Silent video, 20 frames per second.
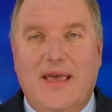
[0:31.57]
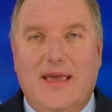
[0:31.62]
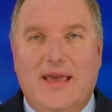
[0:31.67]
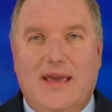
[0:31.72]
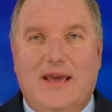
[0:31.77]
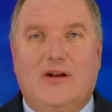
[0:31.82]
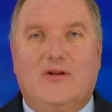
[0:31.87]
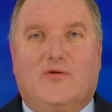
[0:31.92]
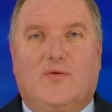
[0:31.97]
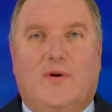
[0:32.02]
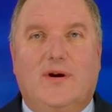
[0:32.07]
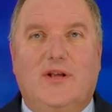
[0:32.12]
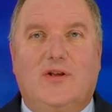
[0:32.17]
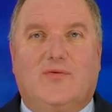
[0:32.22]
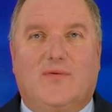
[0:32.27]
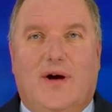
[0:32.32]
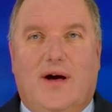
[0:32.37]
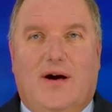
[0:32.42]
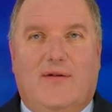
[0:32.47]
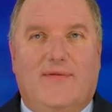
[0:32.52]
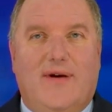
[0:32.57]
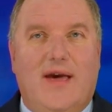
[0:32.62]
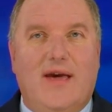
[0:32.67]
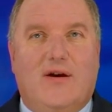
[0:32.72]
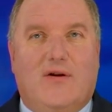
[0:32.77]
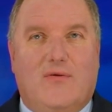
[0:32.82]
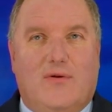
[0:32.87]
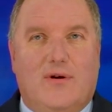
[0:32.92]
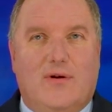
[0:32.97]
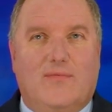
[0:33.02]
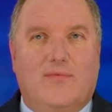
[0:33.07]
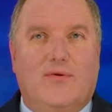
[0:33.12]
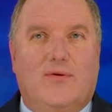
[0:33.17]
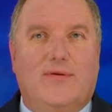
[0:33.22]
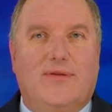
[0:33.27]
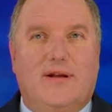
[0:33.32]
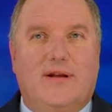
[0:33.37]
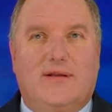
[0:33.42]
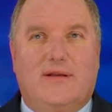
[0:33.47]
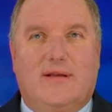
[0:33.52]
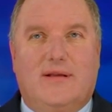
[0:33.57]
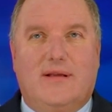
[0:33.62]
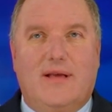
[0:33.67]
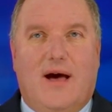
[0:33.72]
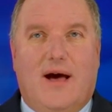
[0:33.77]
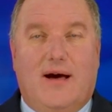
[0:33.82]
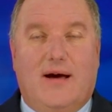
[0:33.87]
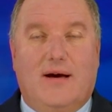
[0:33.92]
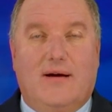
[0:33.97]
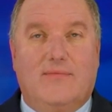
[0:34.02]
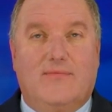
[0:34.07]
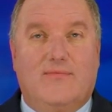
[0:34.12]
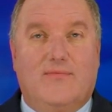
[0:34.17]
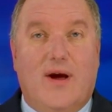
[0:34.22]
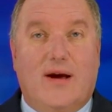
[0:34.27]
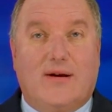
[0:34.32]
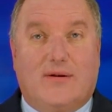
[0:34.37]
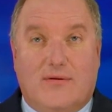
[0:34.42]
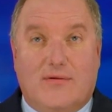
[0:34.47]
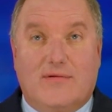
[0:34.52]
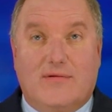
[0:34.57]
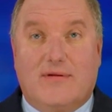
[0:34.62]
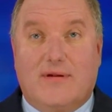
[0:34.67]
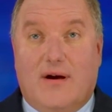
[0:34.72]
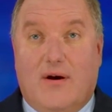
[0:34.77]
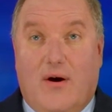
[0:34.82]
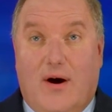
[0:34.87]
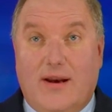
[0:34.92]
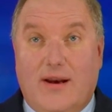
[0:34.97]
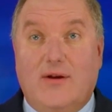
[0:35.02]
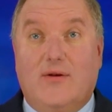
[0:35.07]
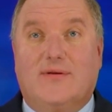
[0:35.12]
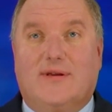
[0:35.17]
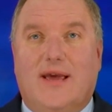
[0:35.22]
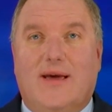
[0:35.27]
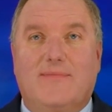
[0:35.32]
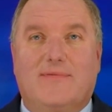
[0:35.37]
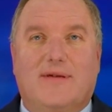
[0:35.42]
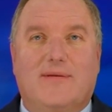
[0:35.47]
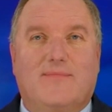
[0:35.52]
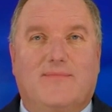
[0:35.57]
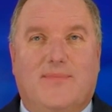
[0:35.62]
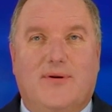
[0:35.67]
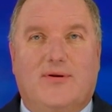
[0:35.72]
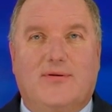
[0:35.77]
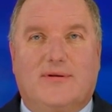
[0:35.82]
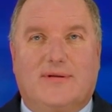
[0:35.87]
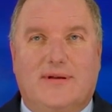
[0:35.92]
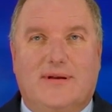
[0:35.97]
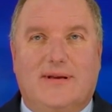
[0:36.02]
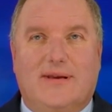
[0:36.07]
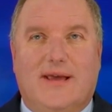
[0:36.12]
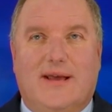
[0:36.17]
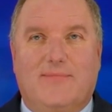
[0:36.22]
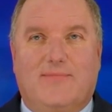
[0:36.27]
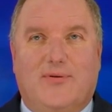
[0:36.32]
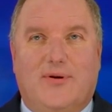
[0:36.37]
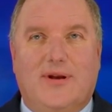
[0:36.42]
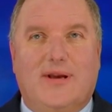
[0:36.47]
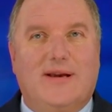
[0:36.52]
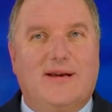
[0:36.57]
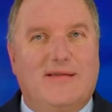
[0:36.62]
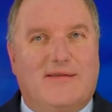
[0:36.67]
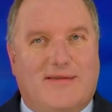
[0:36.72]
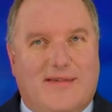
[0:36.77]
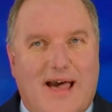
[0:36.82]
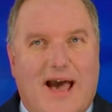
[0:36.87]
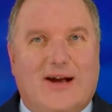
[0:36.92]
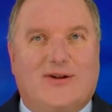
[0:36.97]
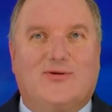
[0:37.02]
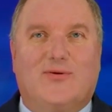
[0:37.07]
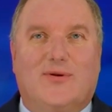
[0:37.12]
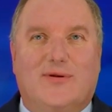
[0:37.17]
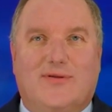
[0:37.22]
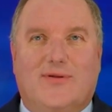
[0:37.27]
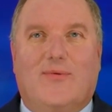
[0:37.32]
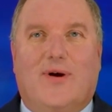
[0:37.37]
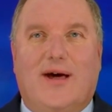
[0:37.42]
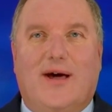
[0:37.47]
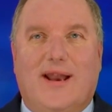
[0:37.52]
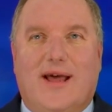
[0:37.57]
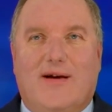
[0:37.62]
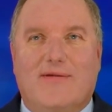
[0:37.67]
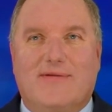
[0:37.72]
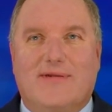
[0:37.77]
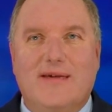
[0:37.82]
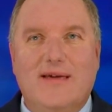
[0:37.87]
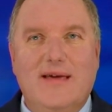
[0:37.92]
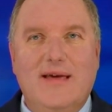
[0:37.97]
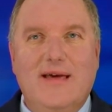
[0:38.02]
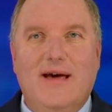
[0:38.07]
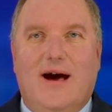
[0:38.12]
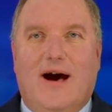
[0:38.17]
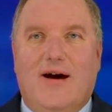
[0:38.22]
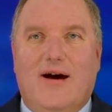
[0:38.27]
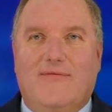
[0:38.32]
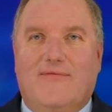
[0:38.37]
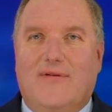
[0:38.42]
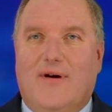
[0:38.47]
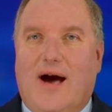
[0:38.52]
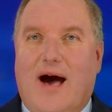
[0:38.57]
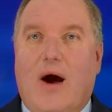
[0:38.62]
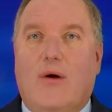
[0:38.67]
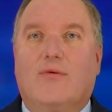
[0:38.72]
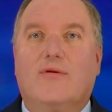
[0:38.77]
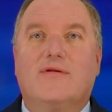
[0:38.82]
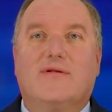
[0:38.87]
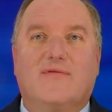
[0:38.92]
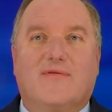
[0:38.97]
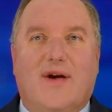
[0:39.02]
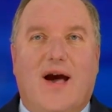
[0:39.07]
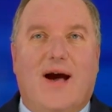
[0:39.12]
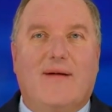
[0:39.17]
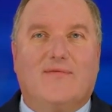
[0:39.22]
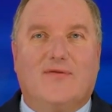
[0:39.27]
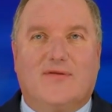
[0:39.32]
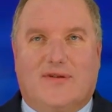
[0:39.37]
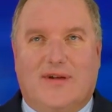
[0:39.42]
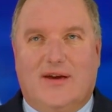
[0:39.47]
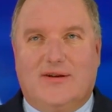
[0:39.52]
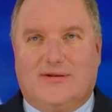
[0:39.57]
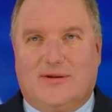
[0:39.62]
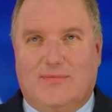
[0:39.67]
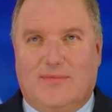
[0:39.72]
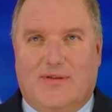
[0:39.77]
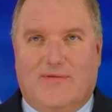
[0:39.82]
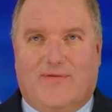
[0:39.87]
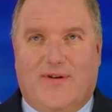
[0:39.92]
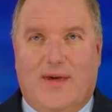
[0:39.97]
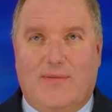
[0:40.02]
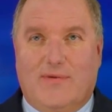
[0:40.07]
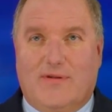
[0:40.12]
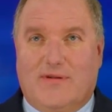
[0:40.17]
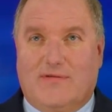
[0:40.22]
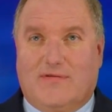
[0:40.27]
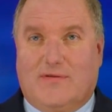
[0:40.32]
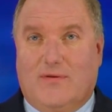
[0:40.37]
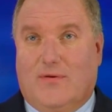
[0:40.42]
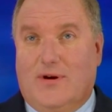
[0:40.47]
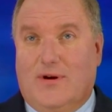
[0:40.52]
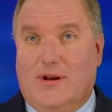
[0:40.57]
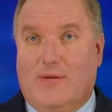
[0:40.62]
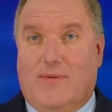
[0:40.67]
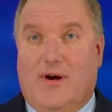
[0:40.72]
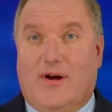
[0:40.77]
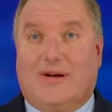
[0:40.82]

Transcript: In 2012, a court ruled that records, audio tapes that Bill Clinton had put in his sock drawer at the White House of hours of conversation with a famous historian about